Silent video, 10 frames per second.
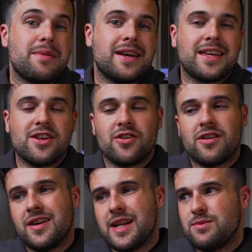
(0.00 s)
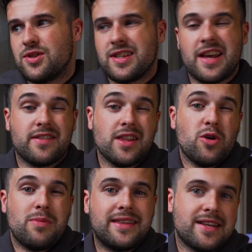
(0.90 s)
the bit of gear and I'm just left a
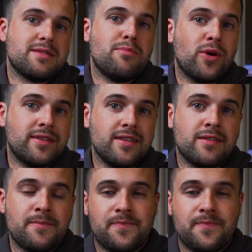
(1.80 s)
little bit disappointed.